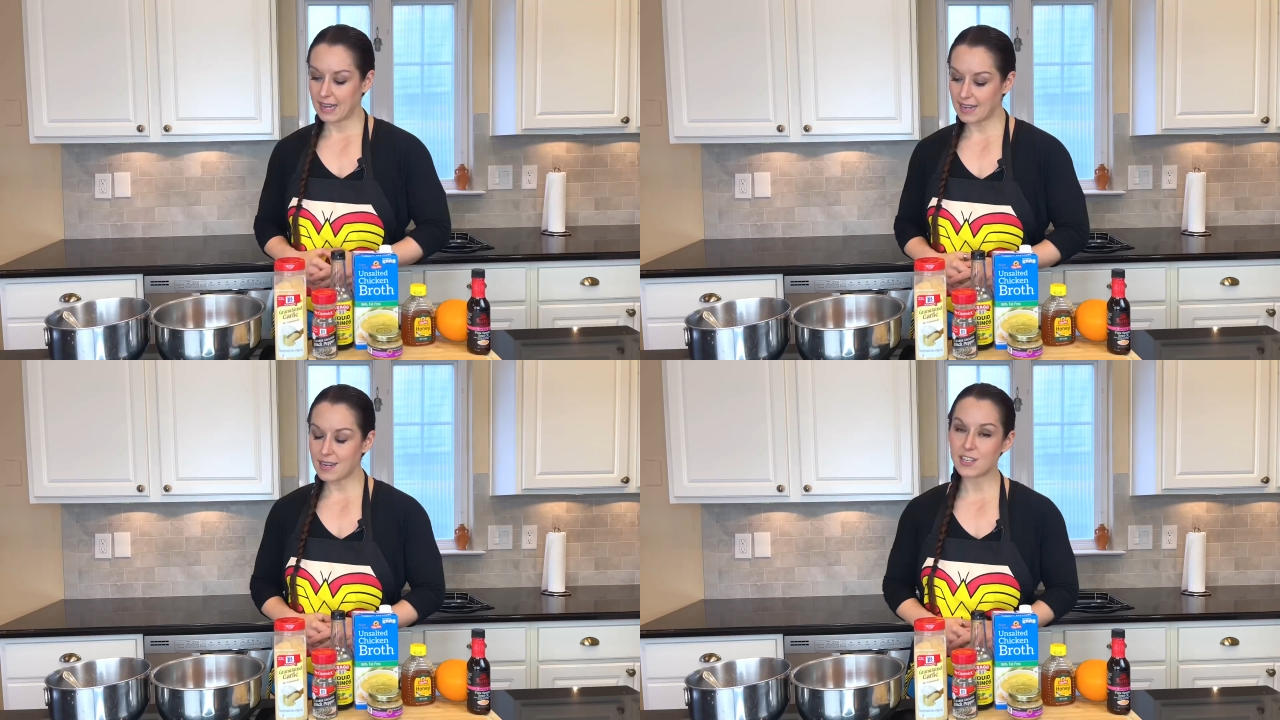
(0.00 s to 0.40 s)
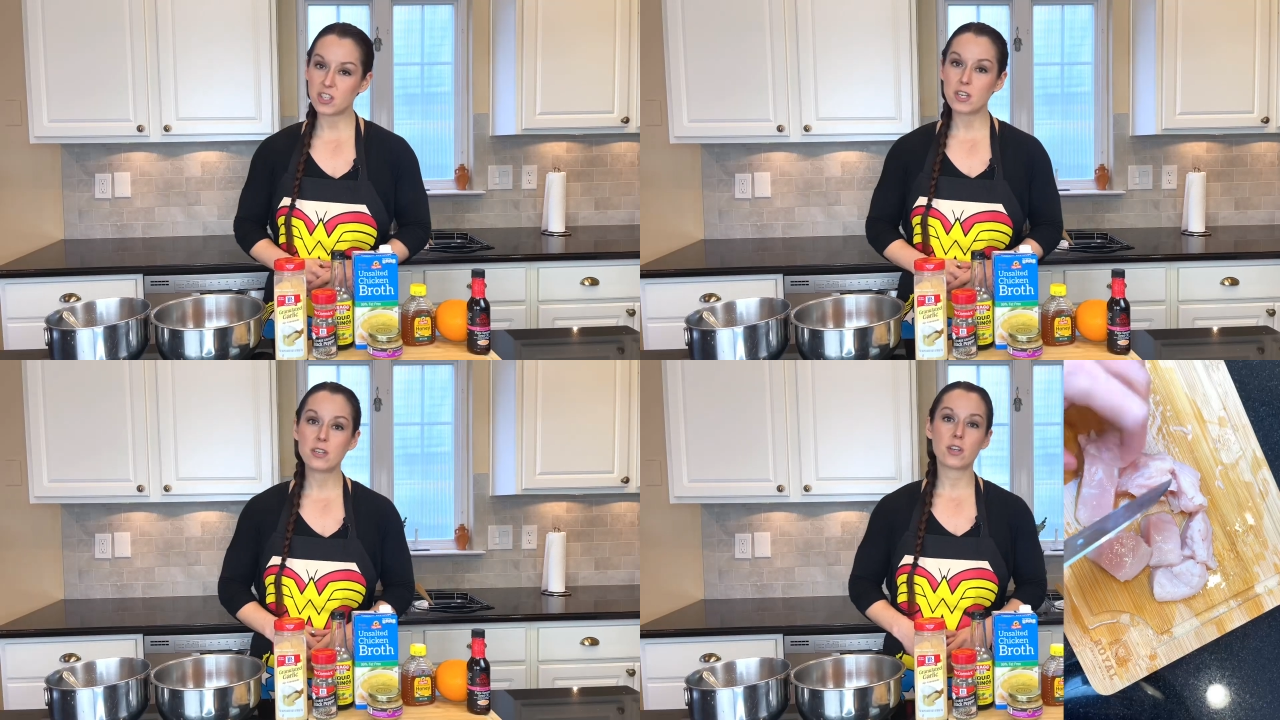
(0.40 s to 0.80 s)
In
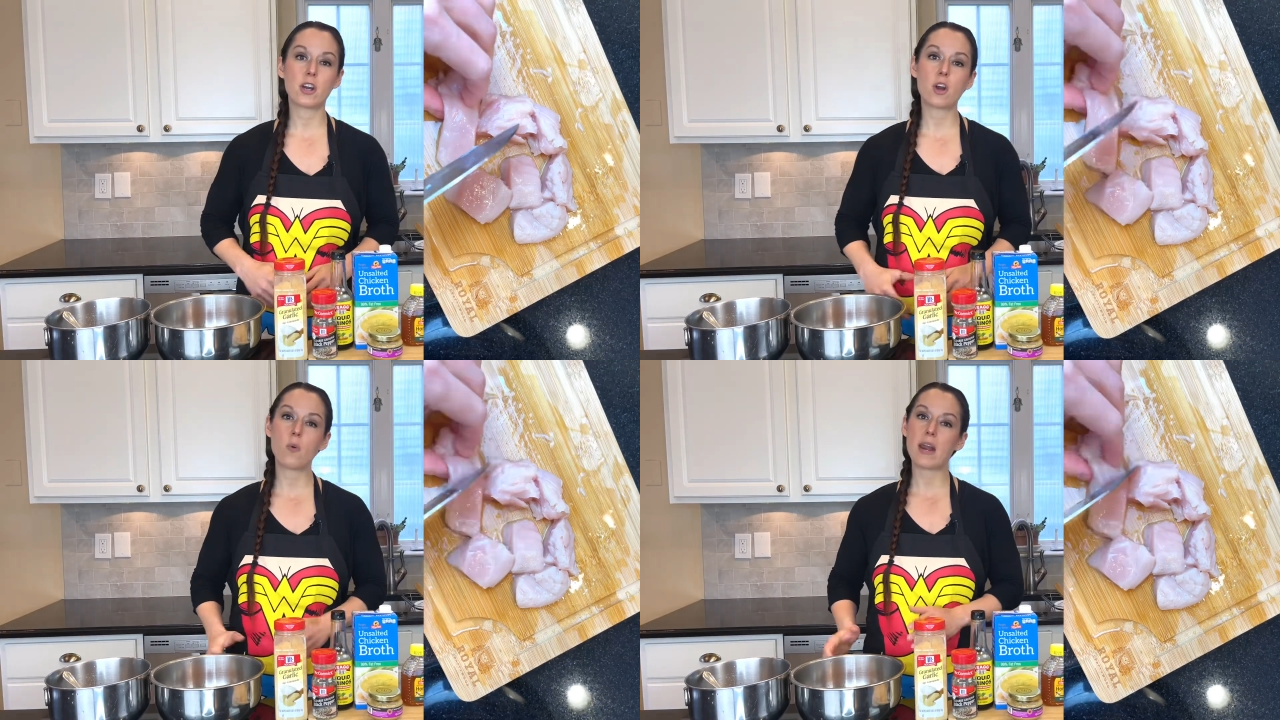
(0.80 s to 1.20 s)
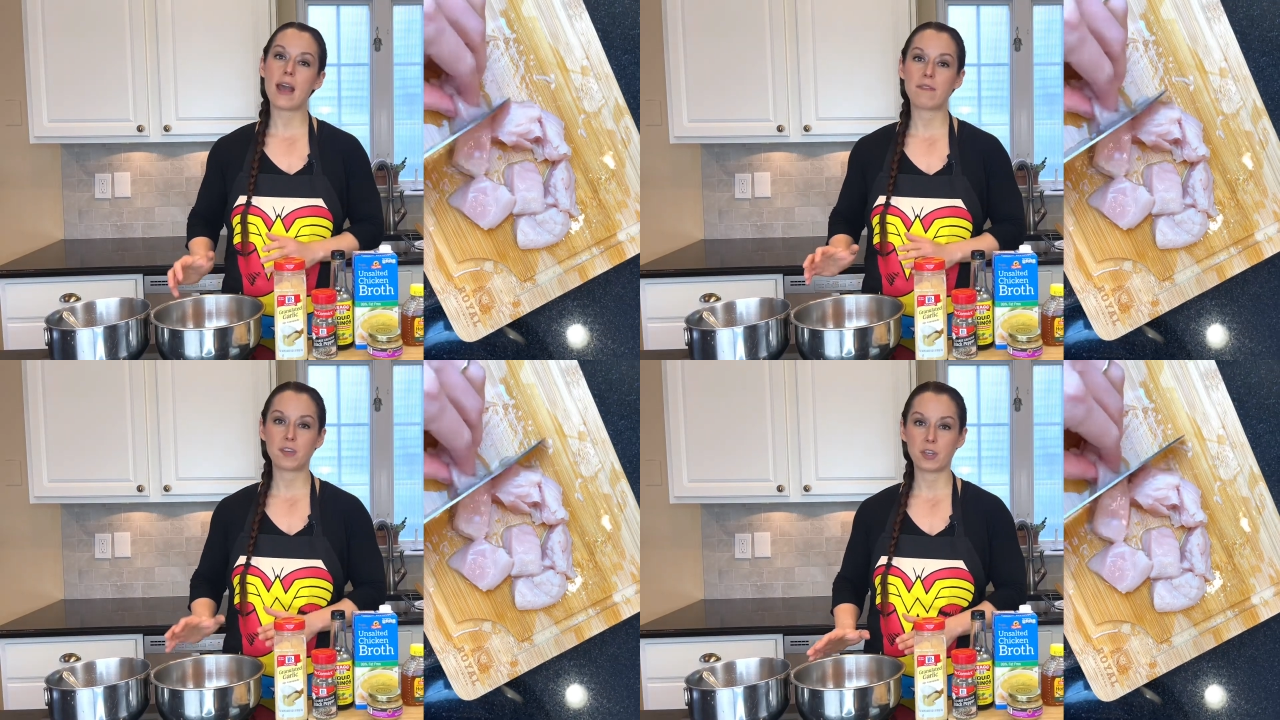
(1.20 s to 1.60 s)
addition, you're gonna wanna
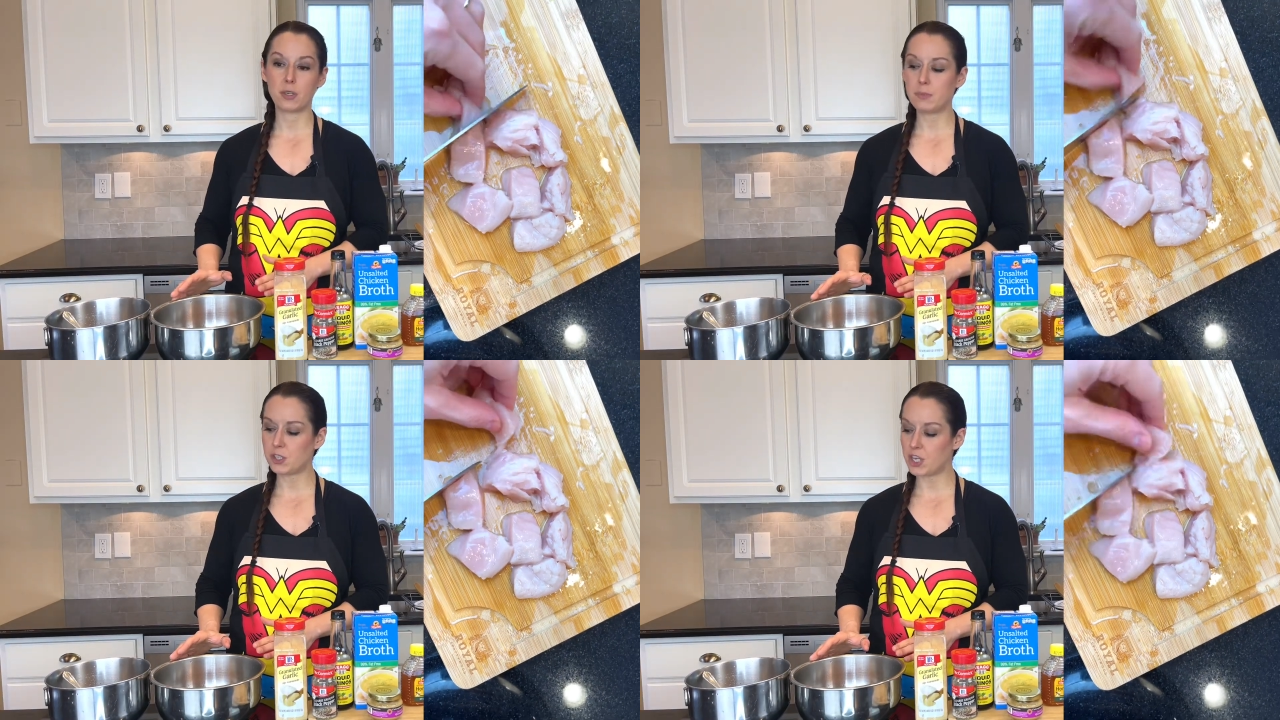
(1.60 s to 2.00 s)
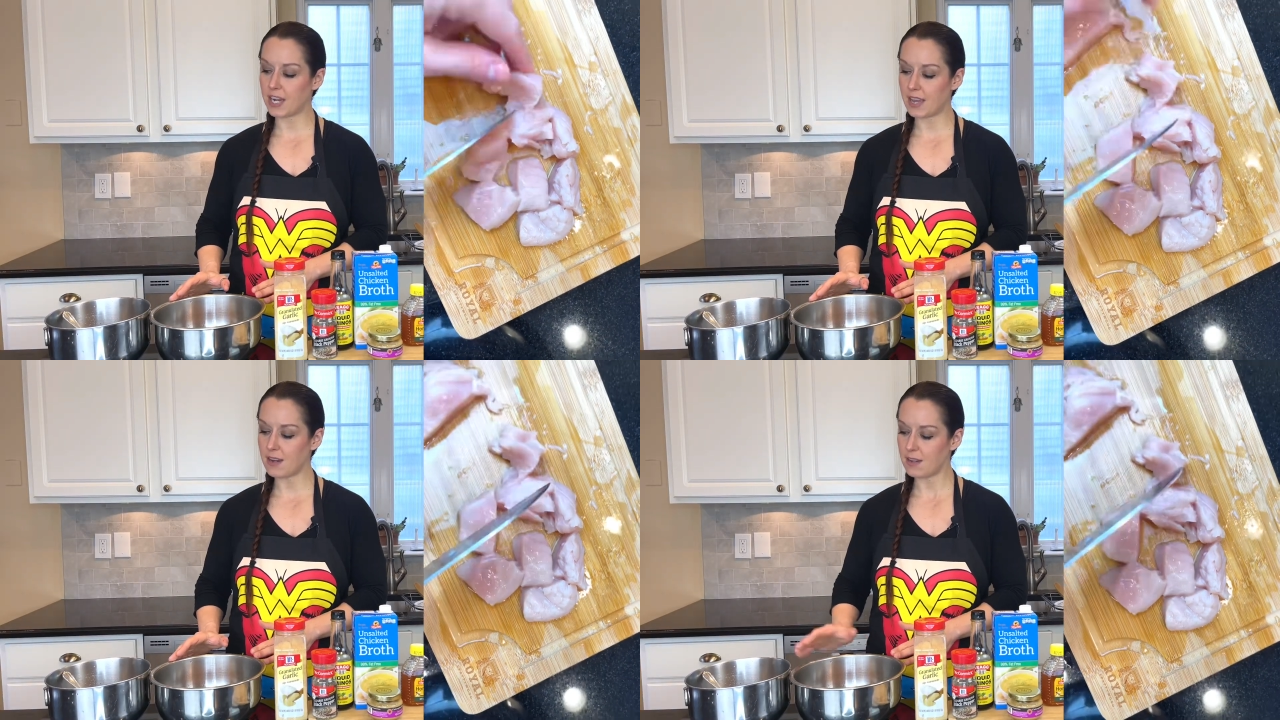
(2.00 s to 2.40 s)
have cubed
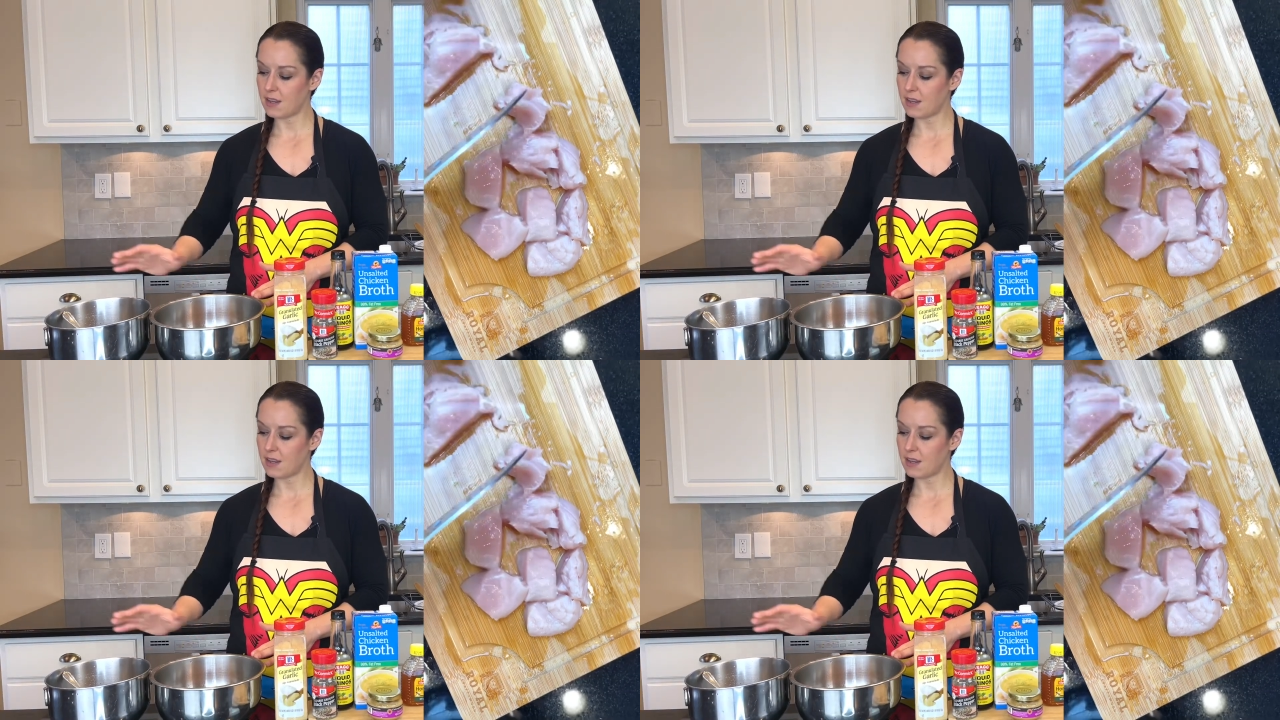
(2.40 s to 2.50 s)
chicken,